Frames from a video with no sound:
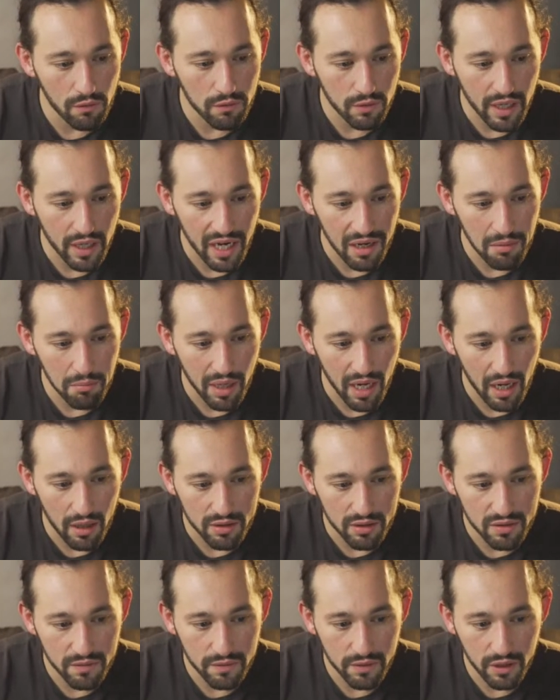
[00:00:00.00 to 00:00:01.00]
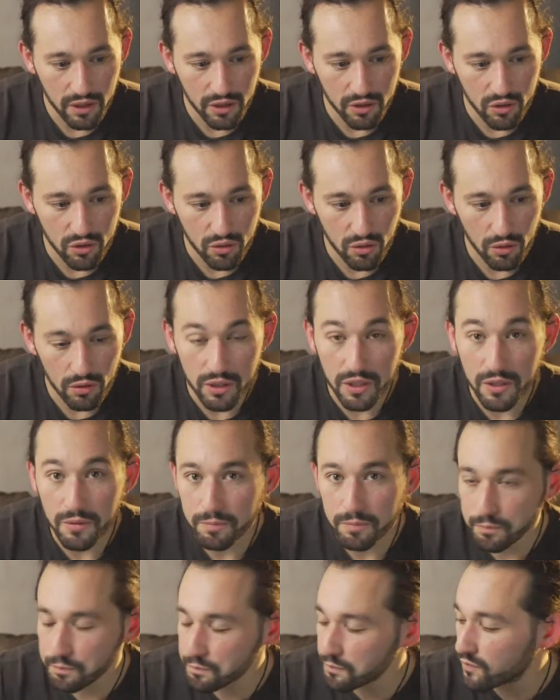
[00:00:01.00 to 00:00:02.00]
8 pounds for the controller
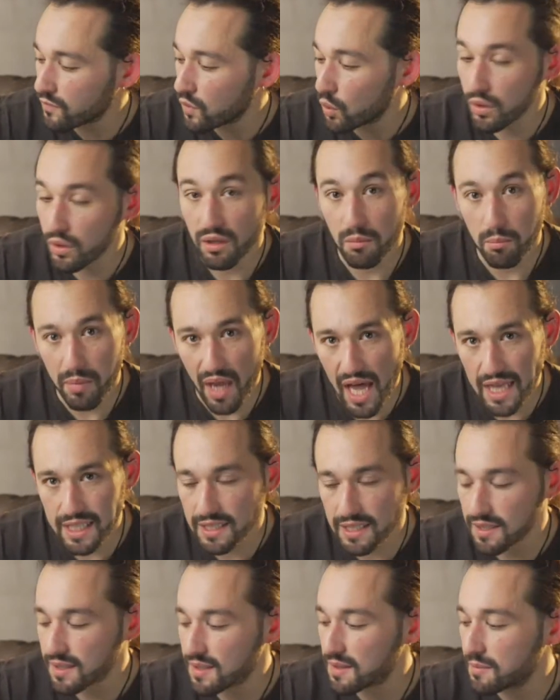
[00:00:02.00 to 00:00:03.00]
or the ballast.